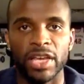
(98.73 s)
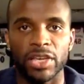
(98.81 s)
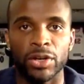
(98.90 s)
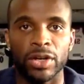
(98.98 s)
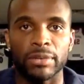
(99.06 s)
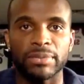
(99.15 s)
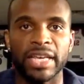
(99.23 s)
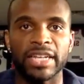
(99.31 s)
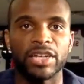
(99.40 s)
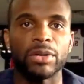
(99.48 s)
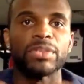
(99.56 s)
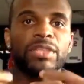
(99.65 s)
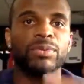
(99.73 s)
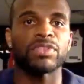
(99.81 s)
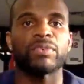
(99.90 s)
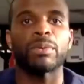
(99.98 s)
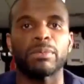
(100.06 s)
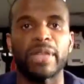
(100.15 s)
You know what I'm saying? Deal with it
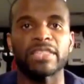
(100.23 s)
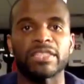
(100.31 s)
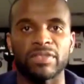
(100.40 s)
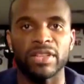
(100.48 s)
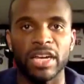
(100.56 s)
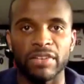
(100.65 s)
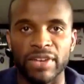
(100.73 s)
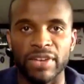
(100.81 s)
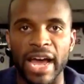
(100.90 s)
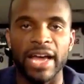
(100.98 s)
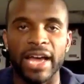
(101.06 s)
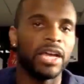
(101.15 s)
from a place of love, not